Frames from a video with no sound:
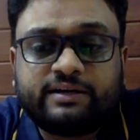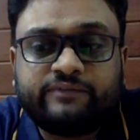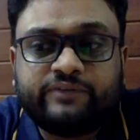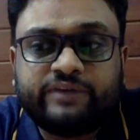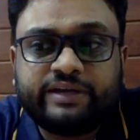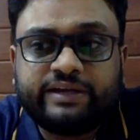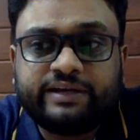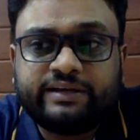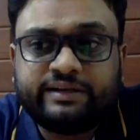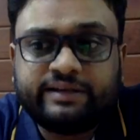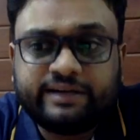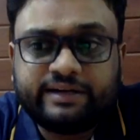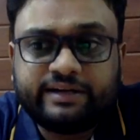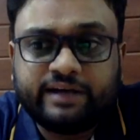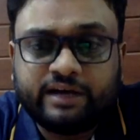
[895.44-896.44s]
we
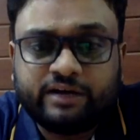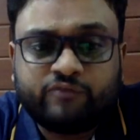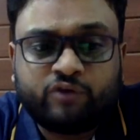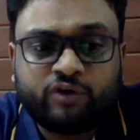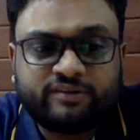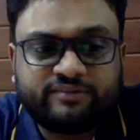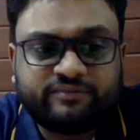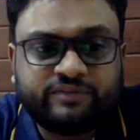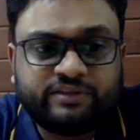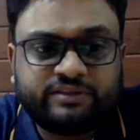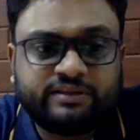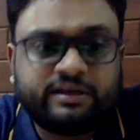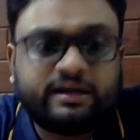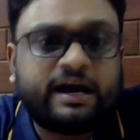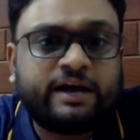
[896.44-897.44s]
did was with
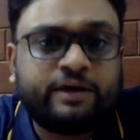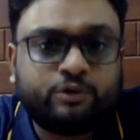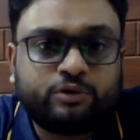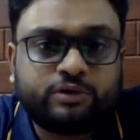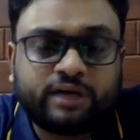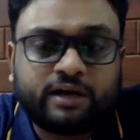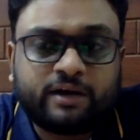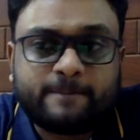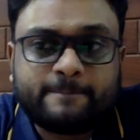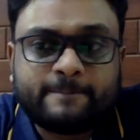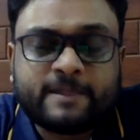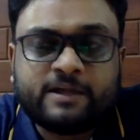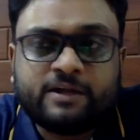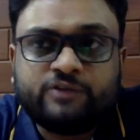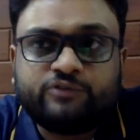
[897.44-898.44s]
the IOTA.
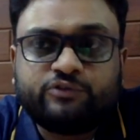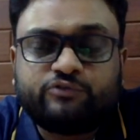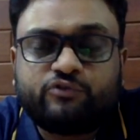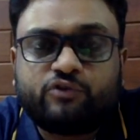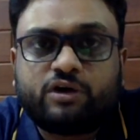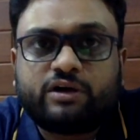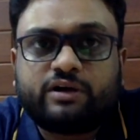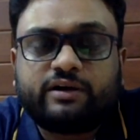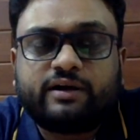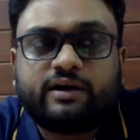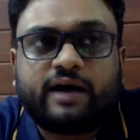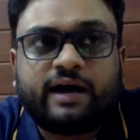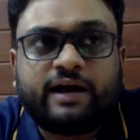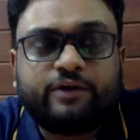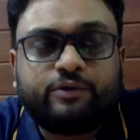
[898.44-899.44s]
So for
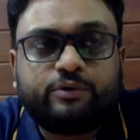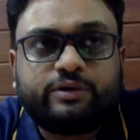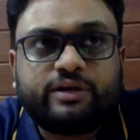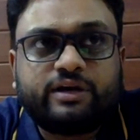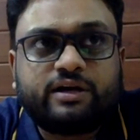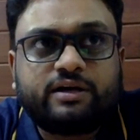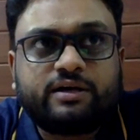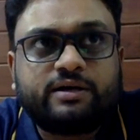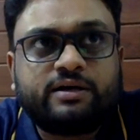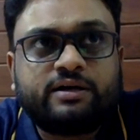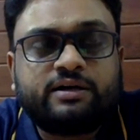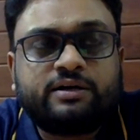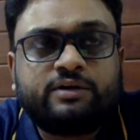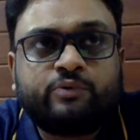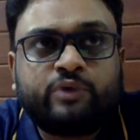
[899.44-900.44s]

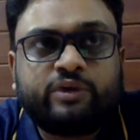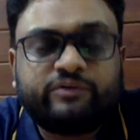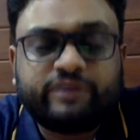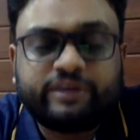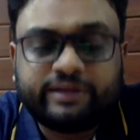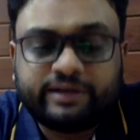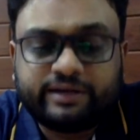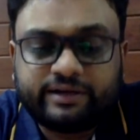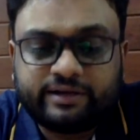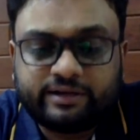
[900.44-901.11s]
IOTA, what we did,